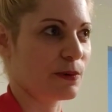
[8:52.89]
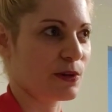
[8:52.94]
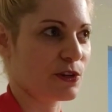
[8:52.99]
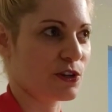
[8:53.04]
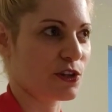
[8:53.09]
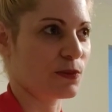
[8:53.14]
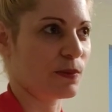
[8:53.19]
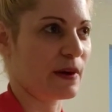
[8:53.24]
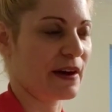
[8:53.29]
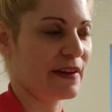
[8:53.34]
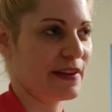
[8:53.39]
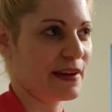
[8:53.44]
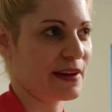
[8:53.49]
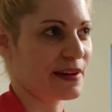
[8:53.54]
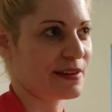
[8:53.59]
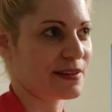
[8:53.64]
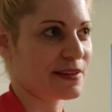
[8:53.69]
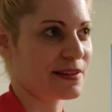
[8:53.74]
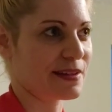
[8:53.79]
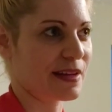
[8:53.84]
which is why they
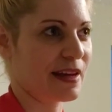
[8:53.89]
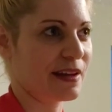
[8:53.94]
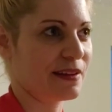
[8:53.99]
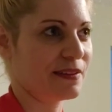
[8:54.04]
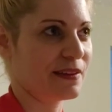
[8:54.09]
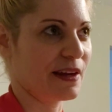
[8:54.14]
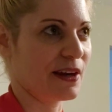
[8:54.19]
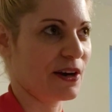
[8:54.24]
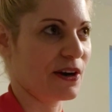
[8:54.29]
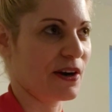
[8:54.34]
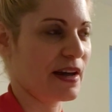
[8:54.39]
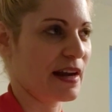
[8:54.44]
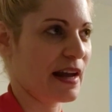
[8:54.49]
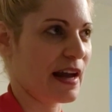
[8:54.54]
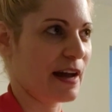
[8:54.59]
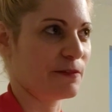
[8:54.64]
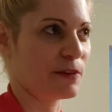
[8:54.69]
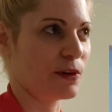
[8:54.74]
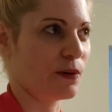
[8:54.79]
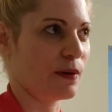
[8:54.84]
can stand there and
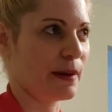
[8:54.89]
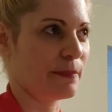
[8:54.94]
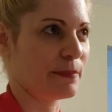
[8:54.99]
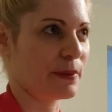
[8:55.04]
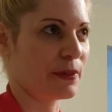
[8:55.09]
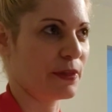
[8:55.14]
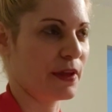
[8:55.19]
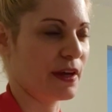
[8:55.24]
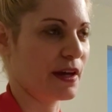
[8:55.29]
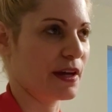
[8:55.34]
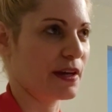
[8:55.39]
have no empathy